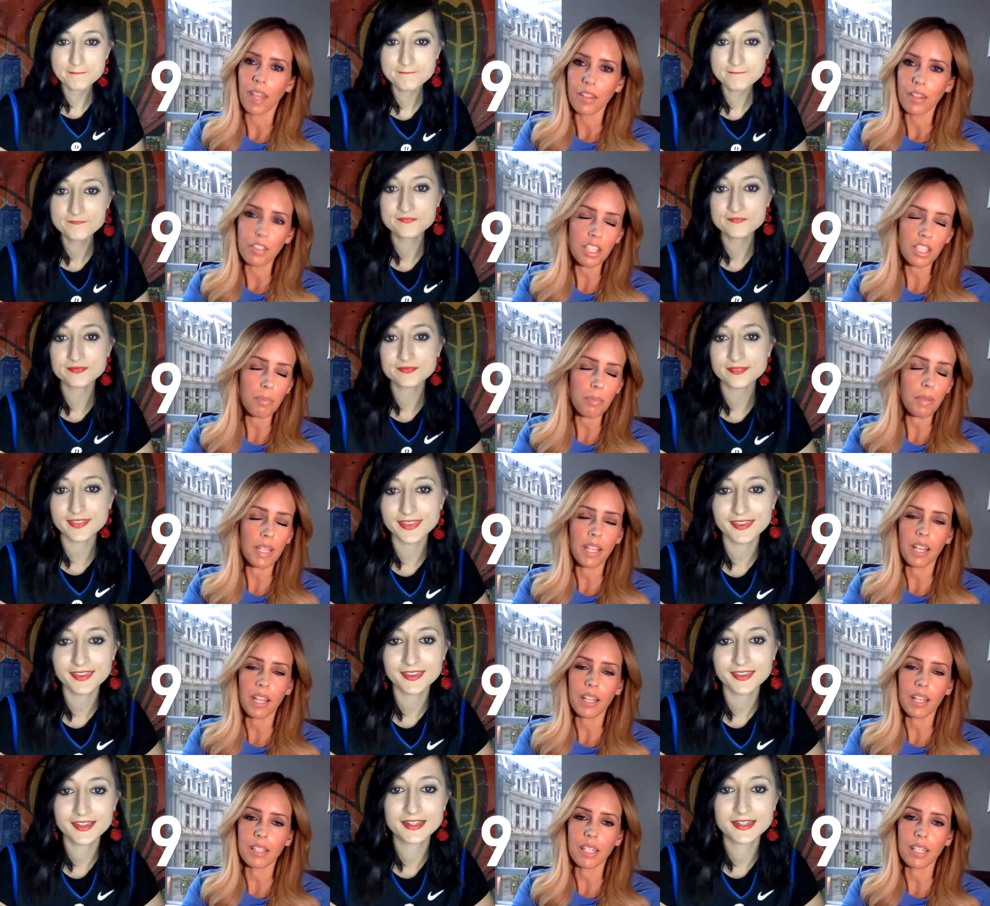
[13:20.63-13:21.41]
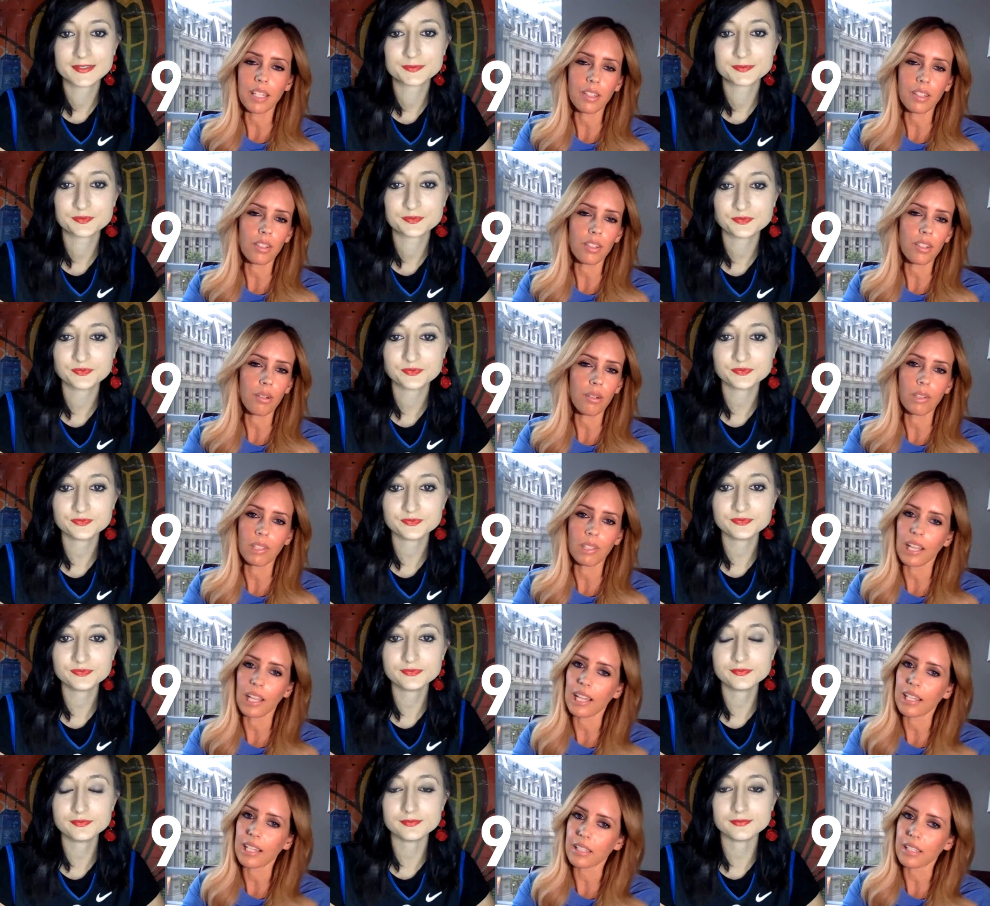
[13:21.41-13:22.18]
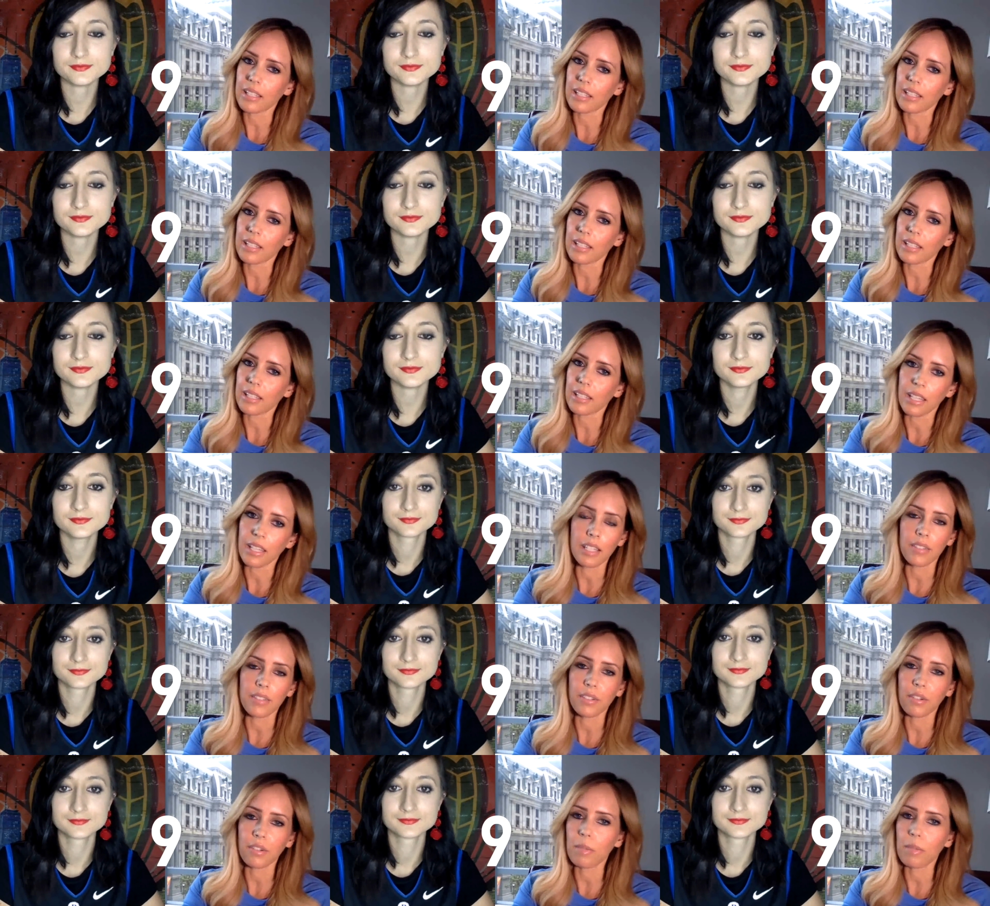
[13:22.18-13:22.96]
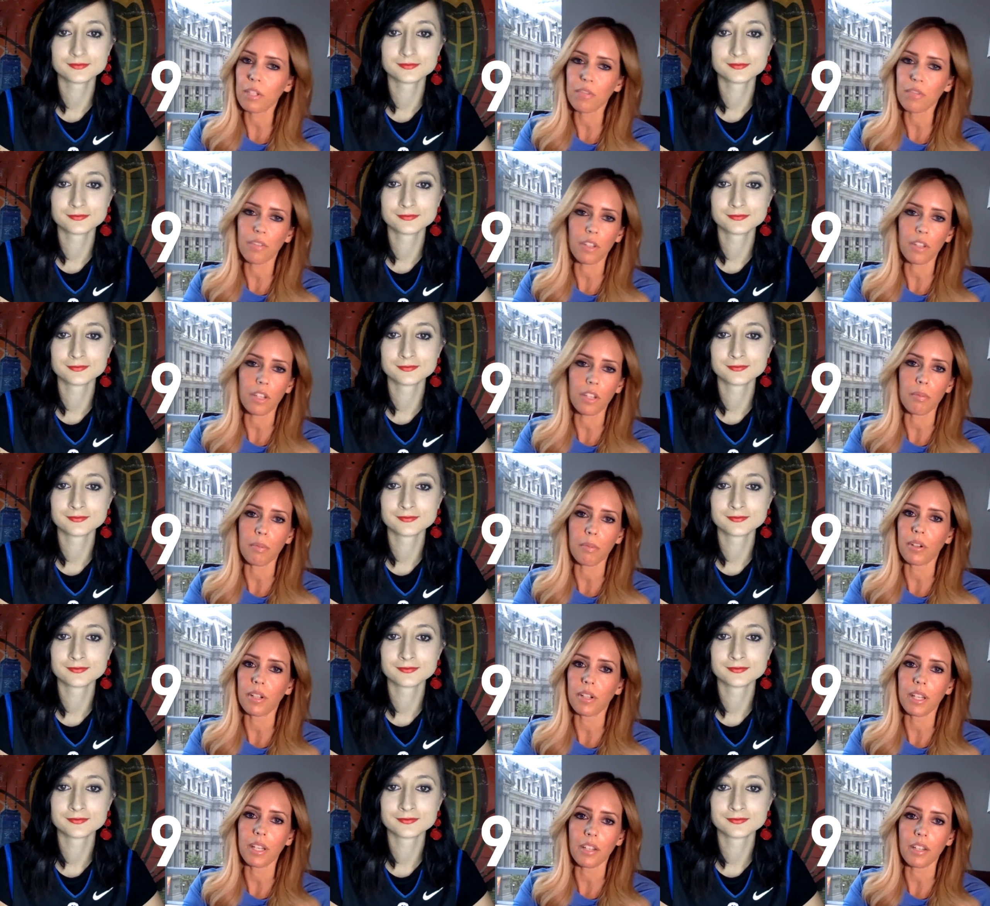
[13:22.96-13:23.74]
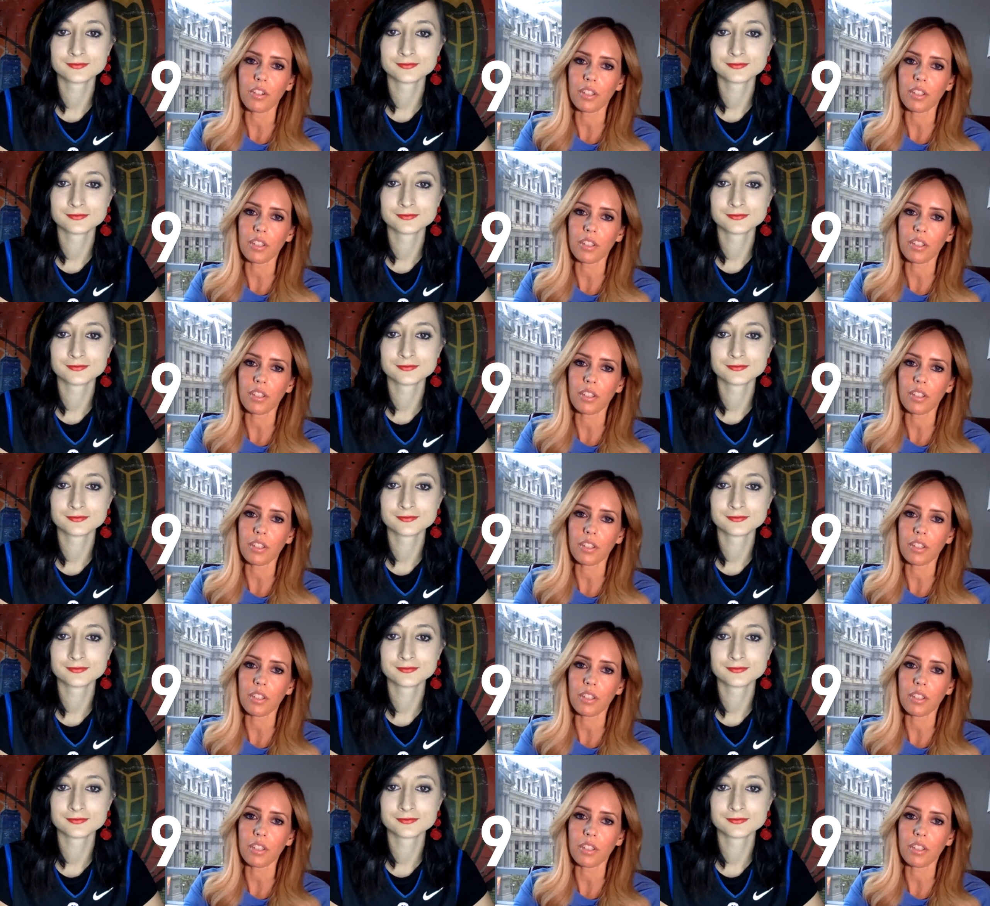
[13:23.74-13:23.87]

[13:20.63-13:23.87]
Speaker 1: just because he's so classy and he does so much for the community.